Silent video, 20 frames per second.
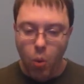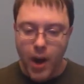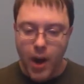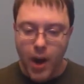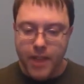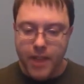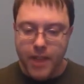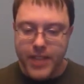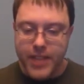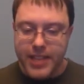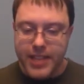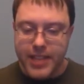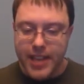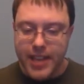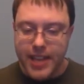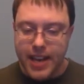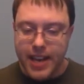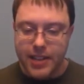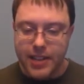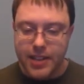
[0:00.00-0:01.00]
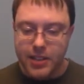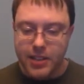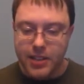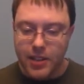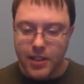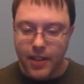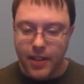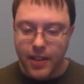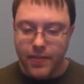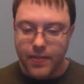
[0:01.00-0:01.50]
One of these
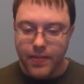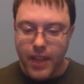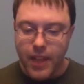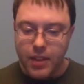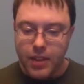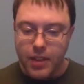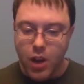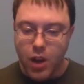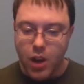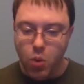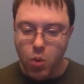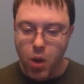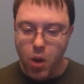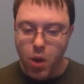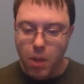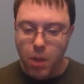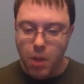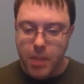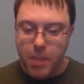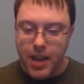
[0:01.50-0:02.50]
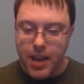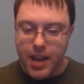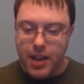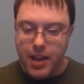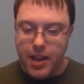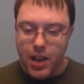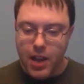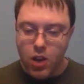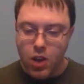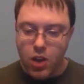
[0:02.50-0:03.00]
days, there will
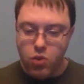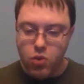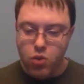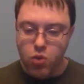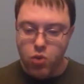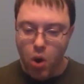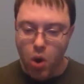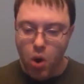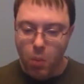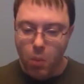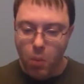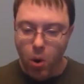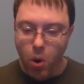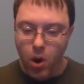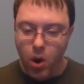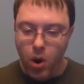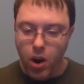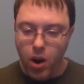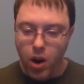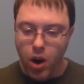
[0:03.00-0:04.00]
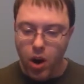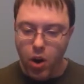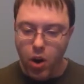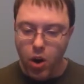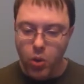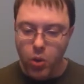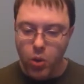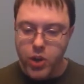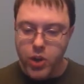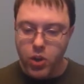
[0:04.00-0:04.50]
be no more
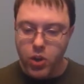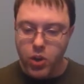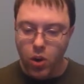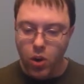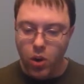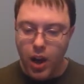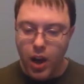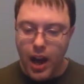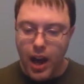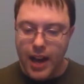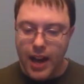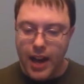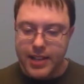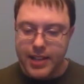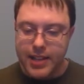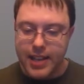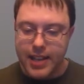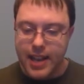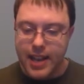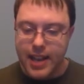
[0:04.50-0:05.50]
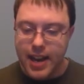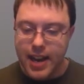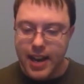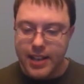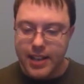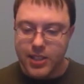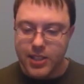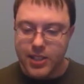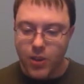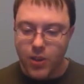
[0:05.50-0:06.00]
original
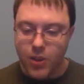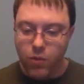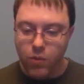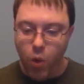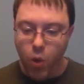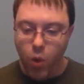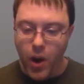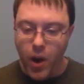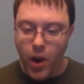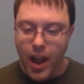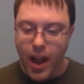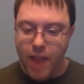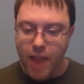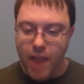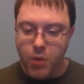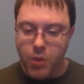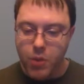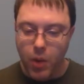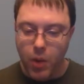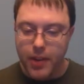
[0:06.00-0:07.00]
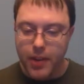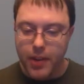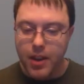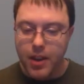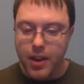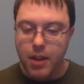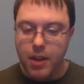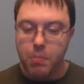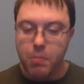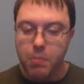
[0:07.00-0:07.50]
ideas for everyone,
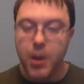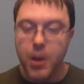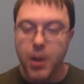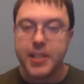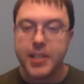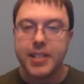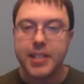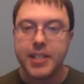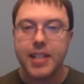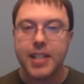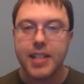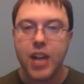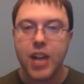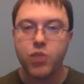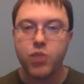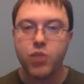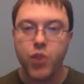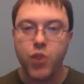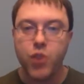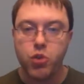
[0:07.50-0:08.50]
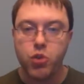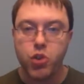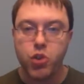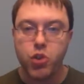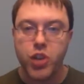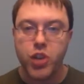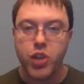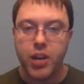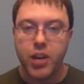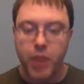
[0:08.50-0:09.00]
present slash
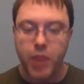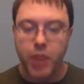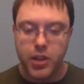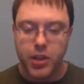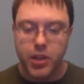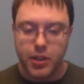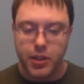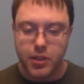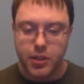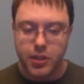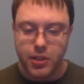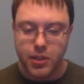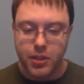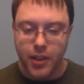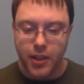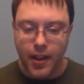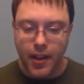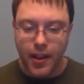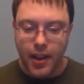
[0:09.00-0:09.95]
future generations.